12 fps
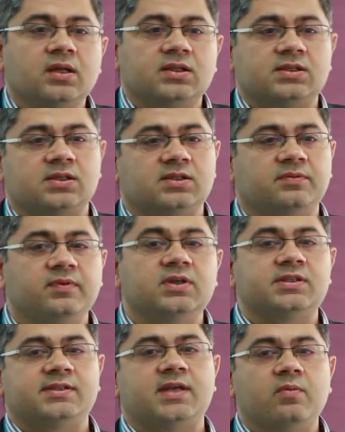This is the
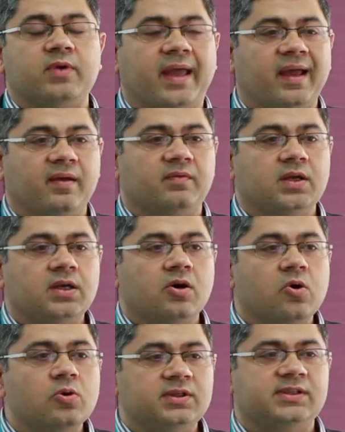first time we have
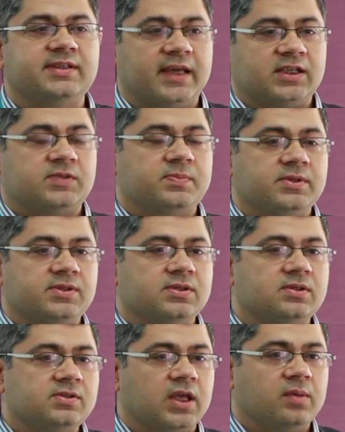all these experts
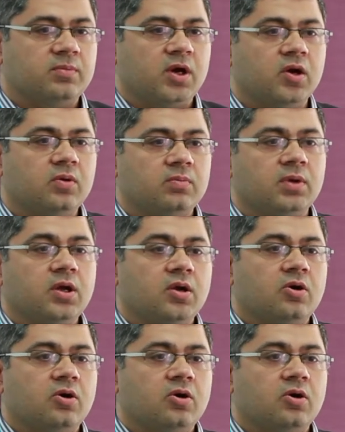in the same room